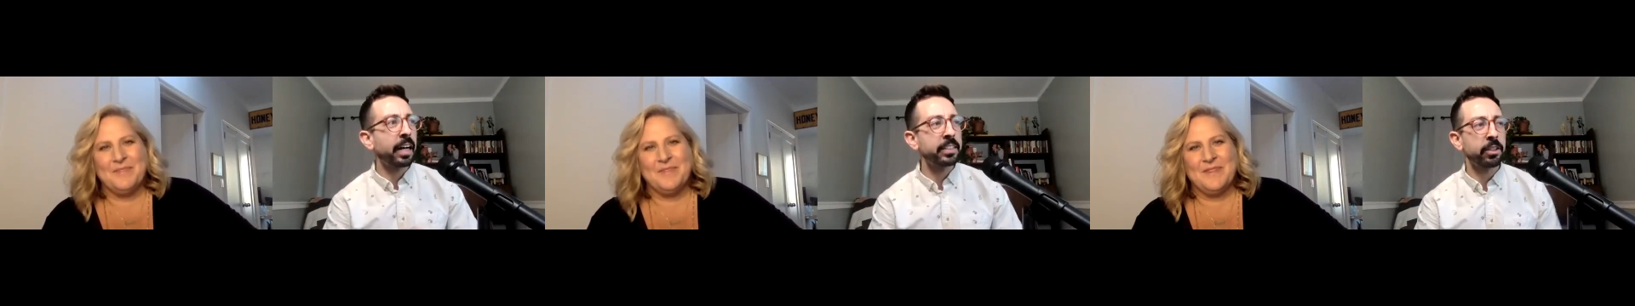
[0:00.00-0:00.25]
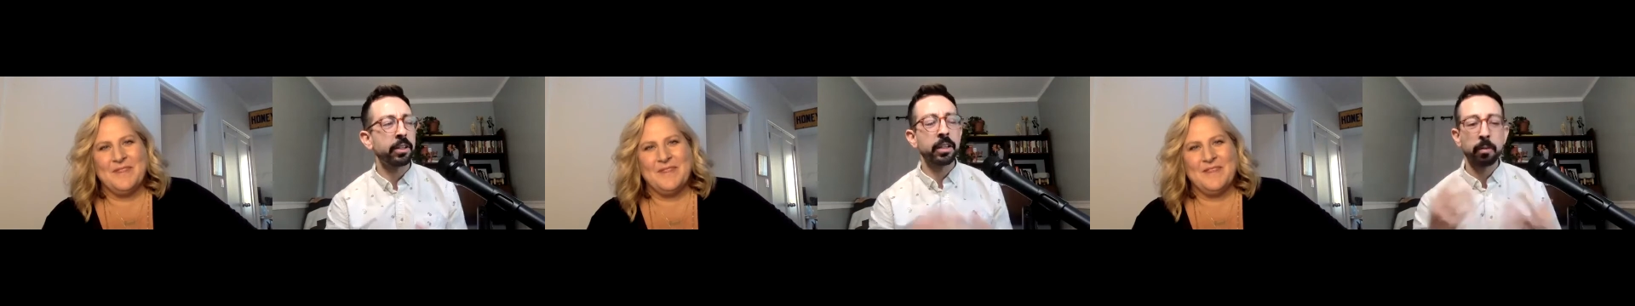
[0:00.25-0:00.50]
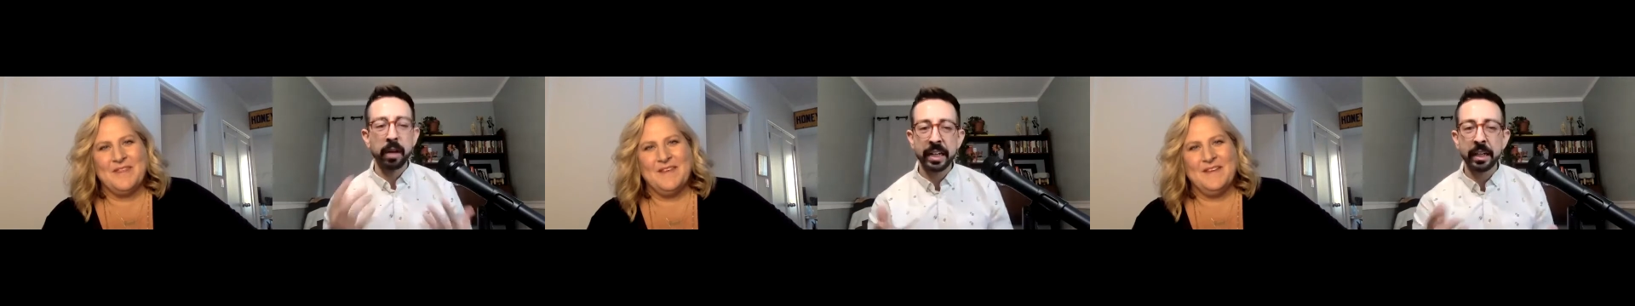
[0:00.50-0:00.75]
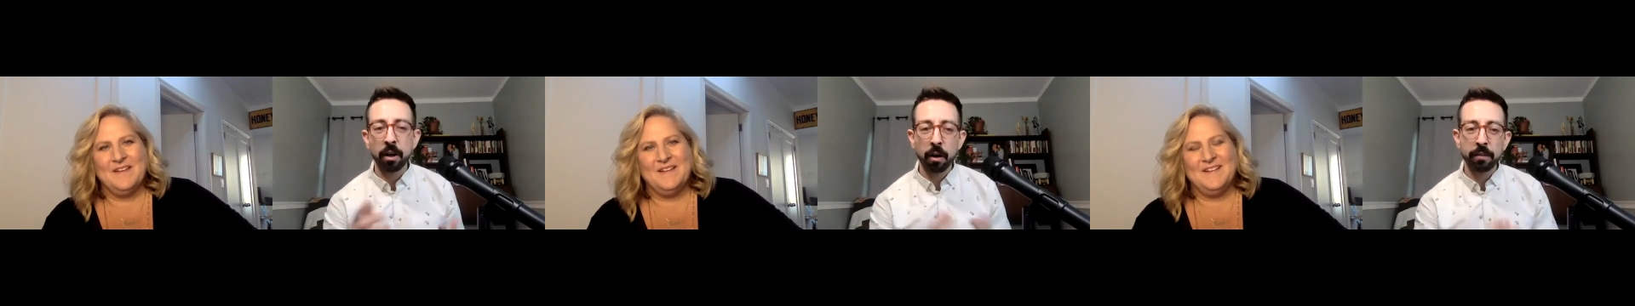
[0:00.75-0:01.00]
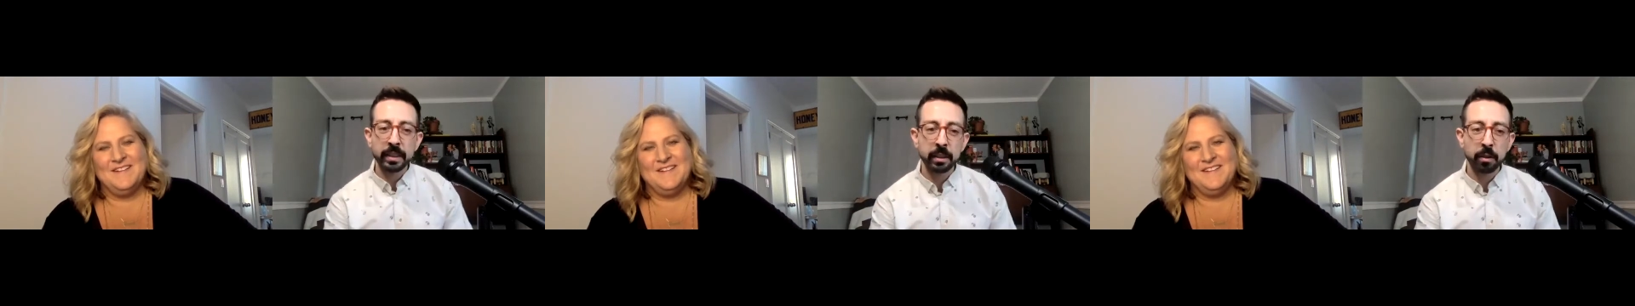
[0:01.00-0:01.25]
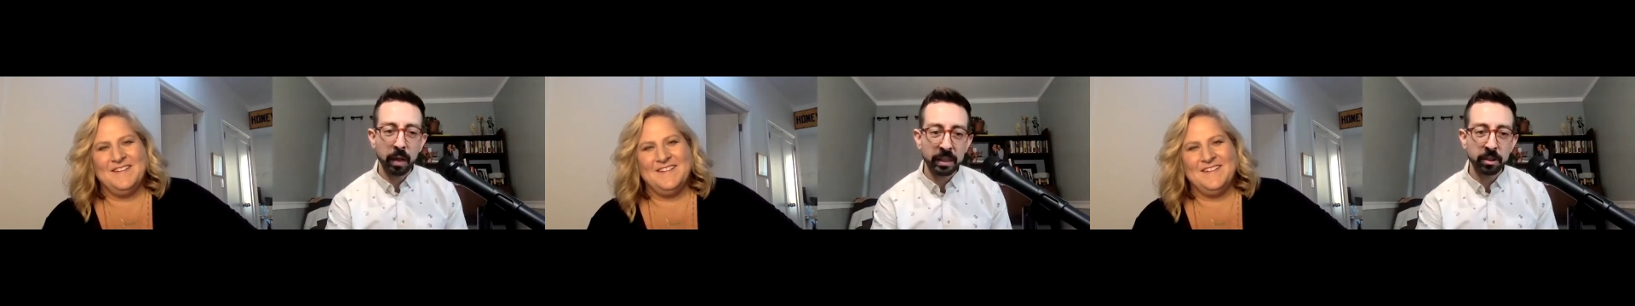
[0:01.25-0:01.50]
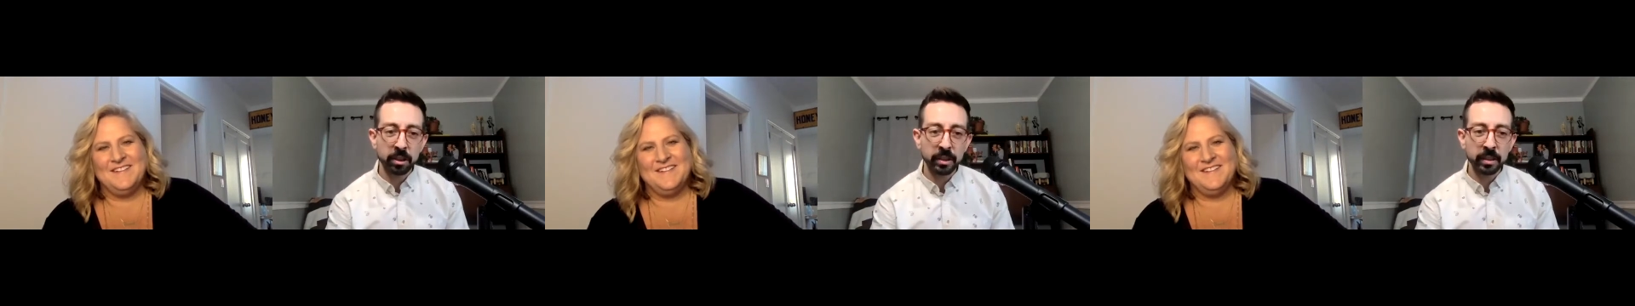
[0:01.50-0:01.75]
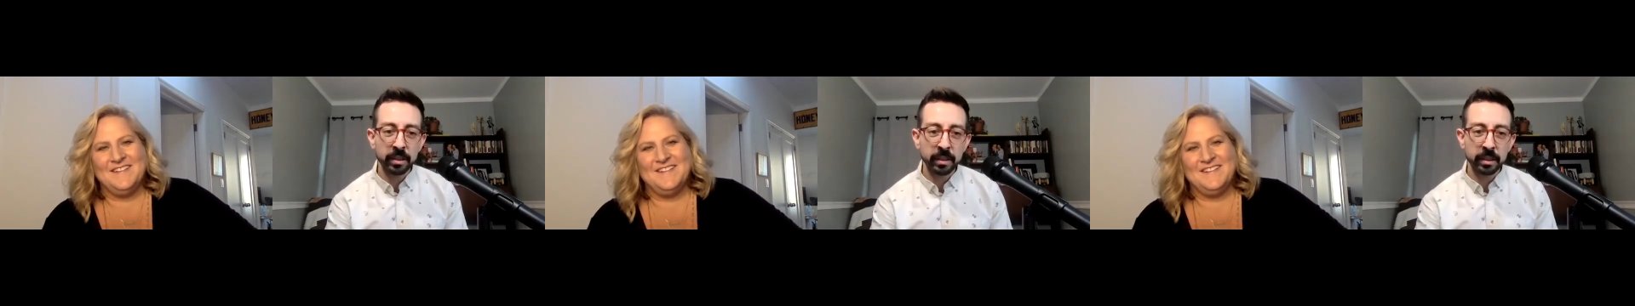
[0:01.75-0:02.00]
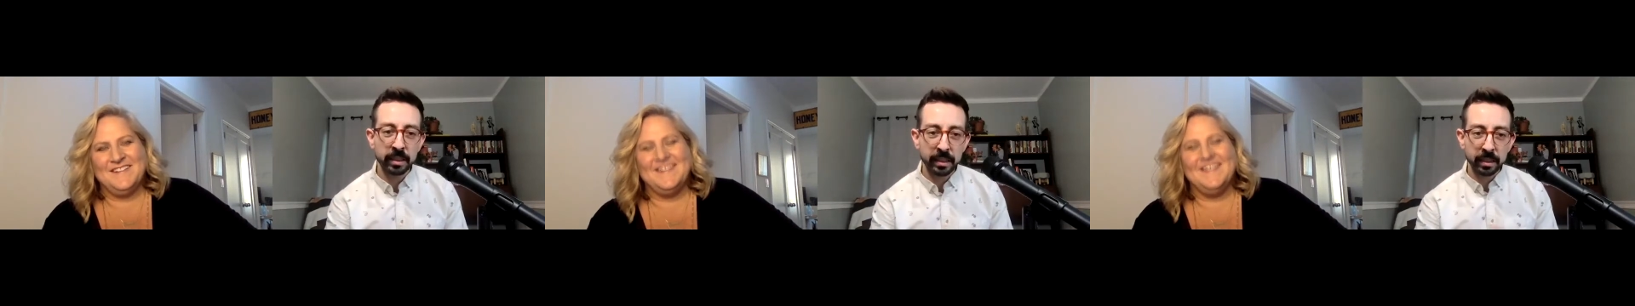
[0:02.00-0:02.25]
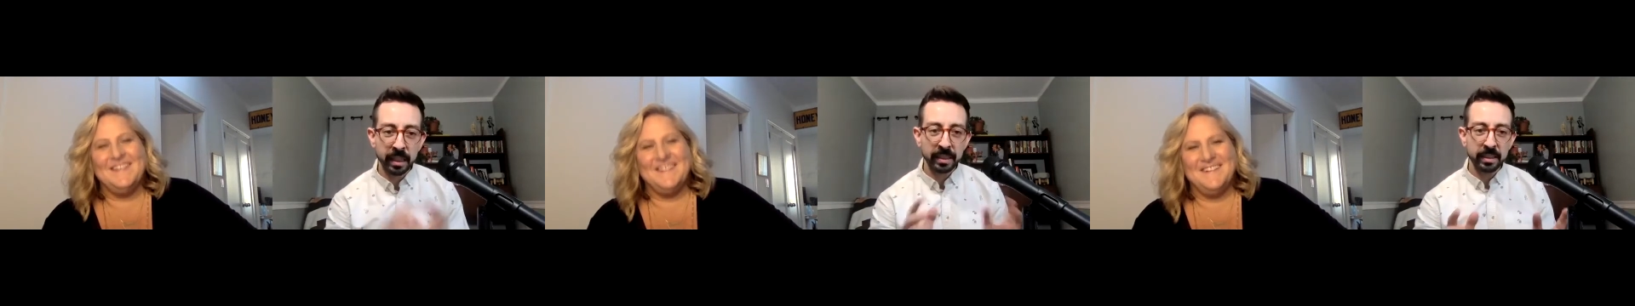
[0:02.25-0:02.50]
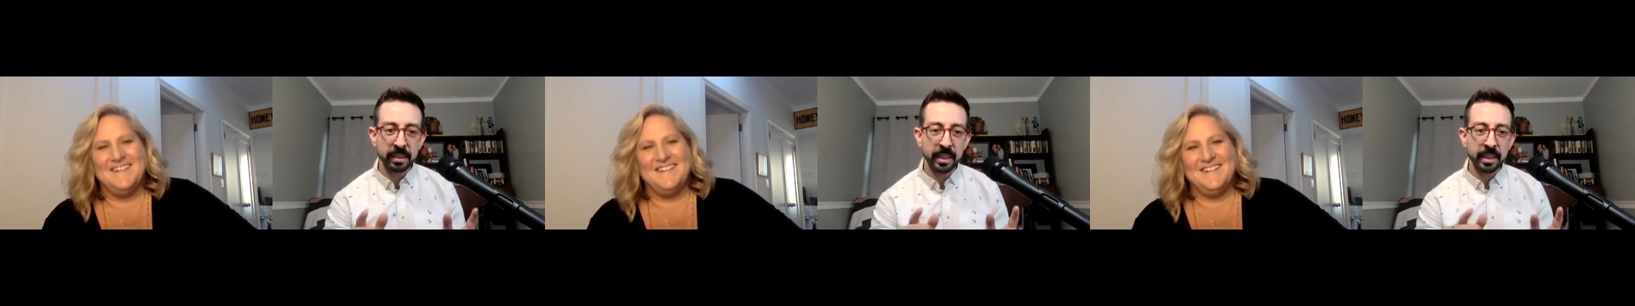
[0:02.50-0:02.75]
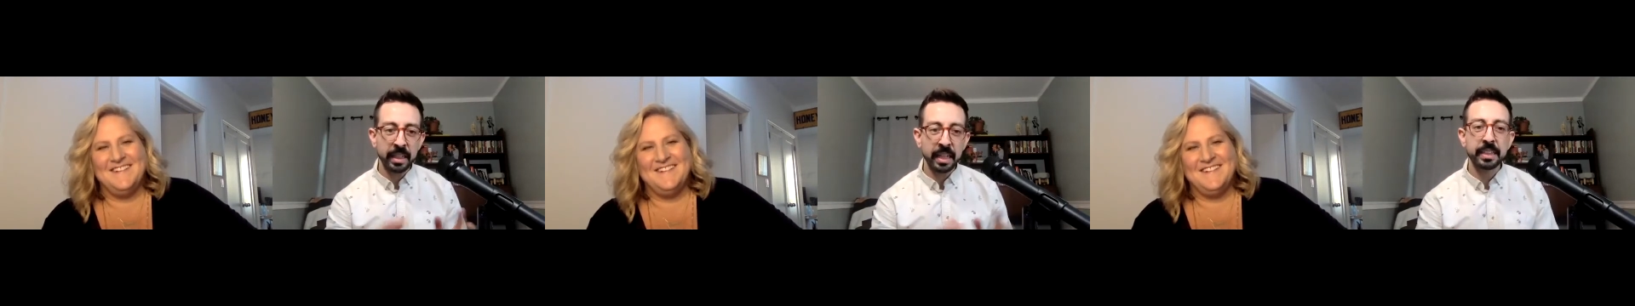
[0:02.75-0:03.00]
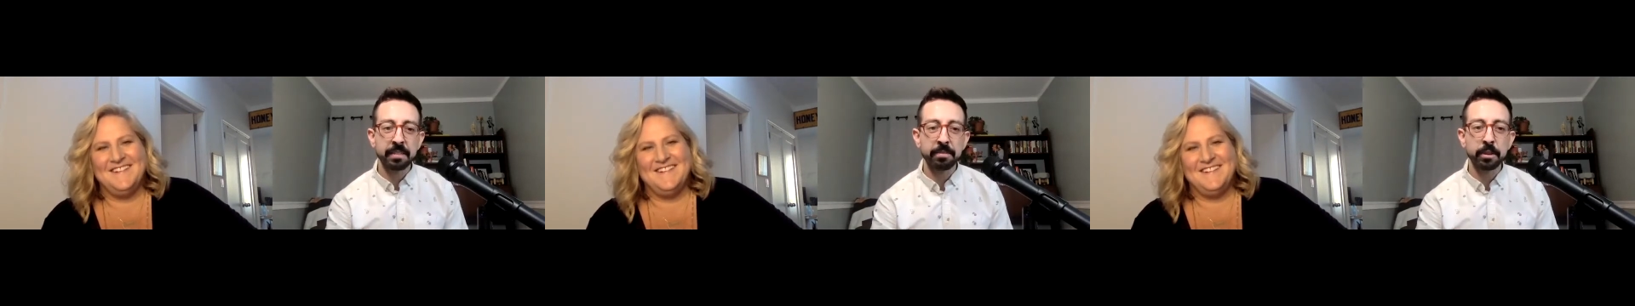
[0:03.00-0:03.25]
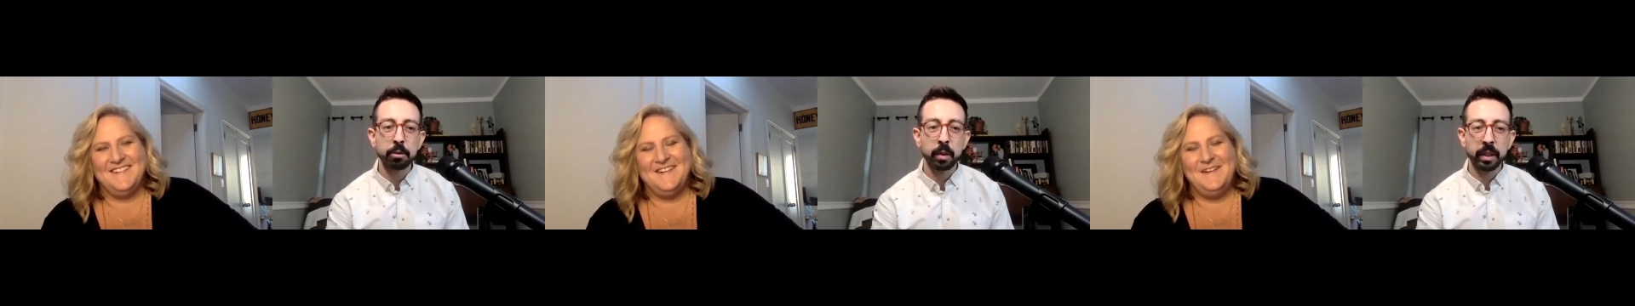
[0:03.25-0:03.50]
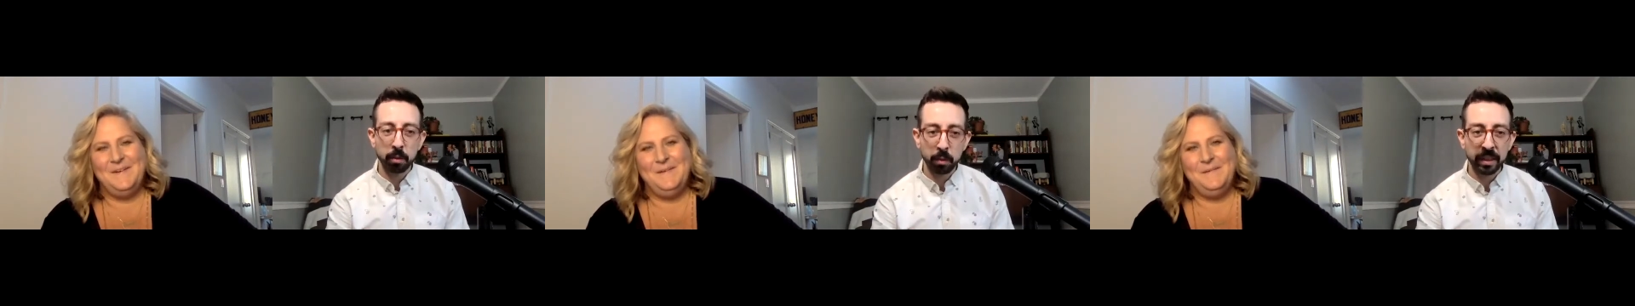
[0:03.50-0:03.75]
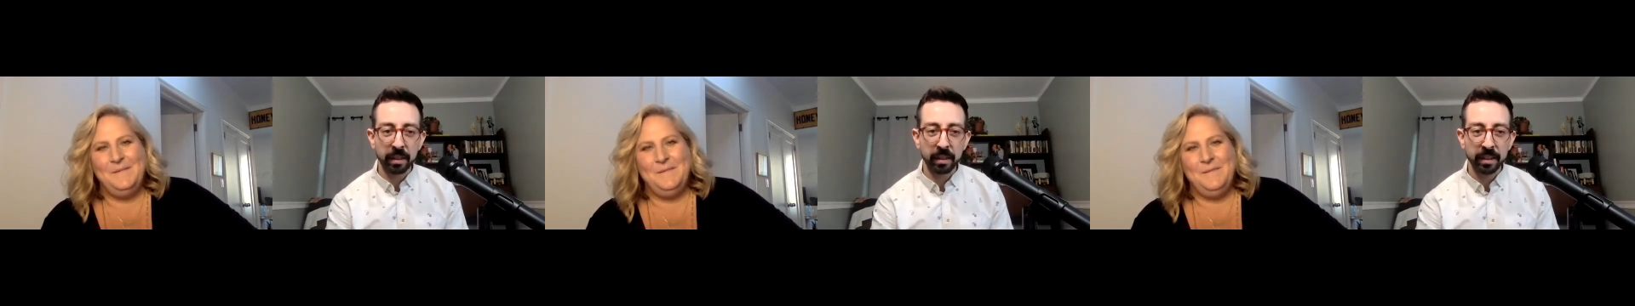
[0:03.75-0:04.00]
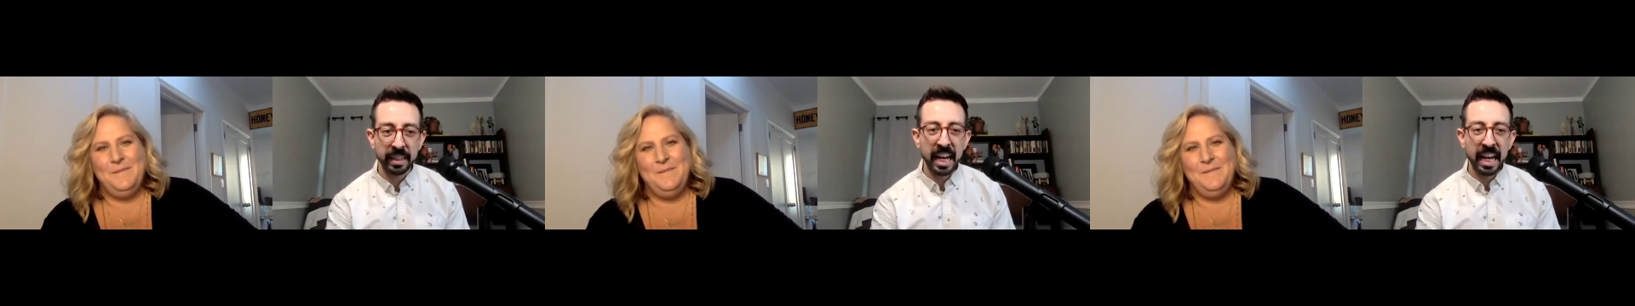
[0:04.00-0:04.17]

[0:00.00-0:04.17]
Speaker 1: I started writing all these questions last night as if you were queer.